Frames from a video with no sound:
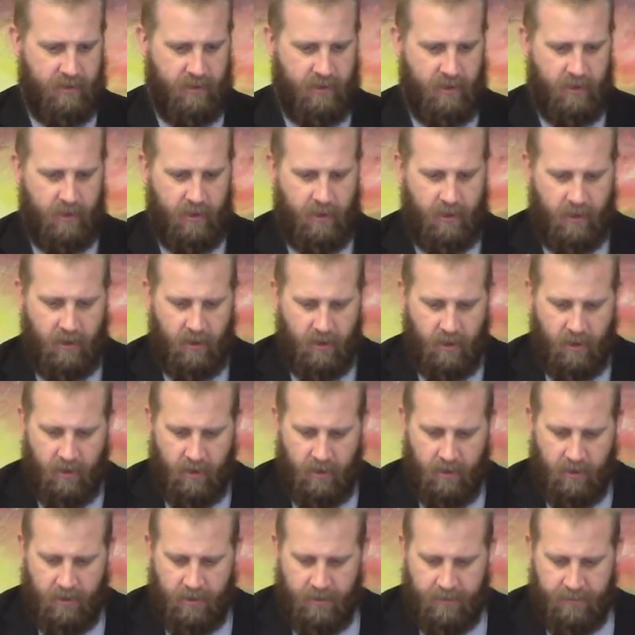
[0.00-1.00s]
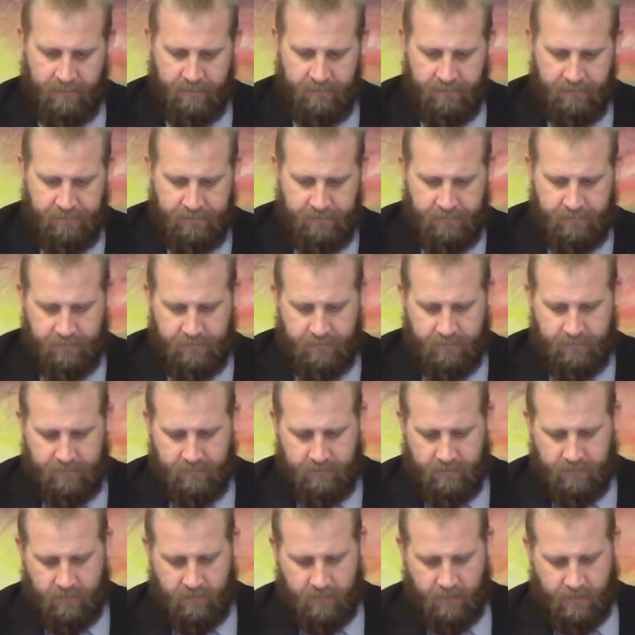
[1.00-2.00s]

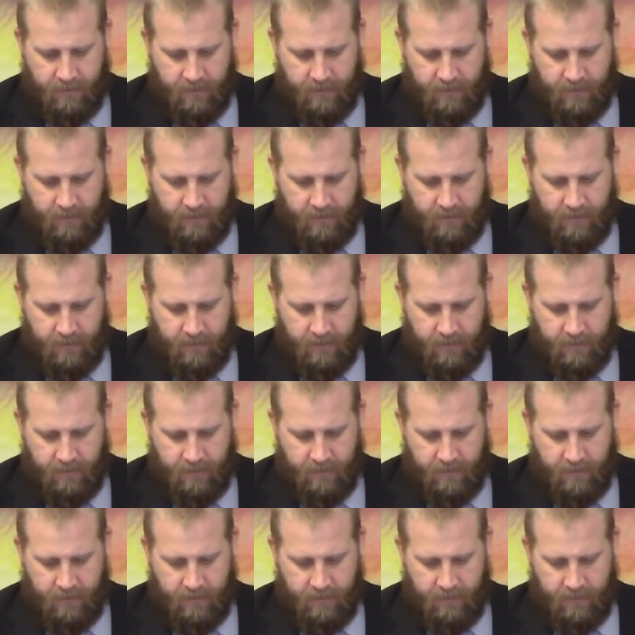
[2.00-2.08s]
Nothing is said.